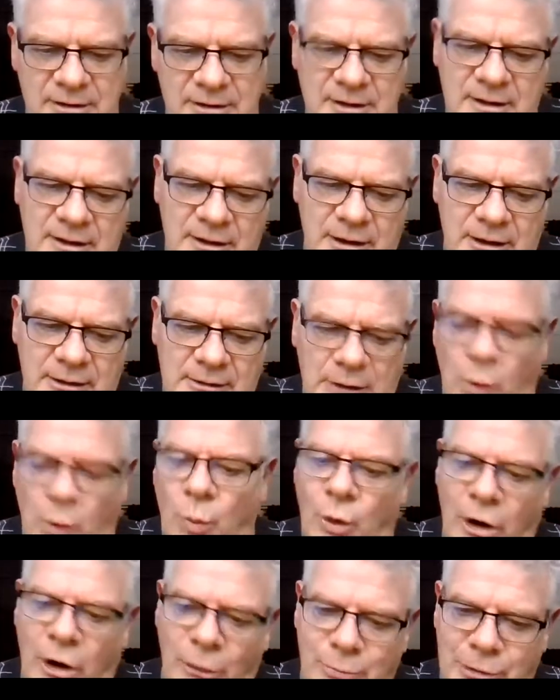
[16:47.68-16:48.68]
a
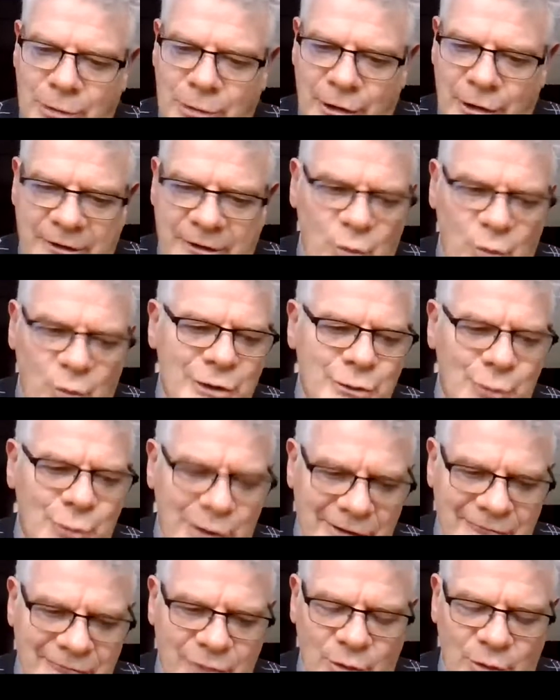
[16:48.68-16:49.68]
wall plug at 120
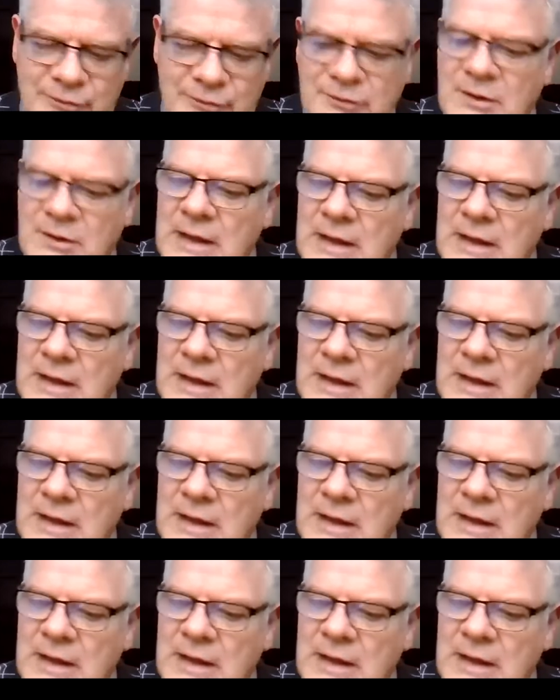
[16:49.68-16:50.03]
volts,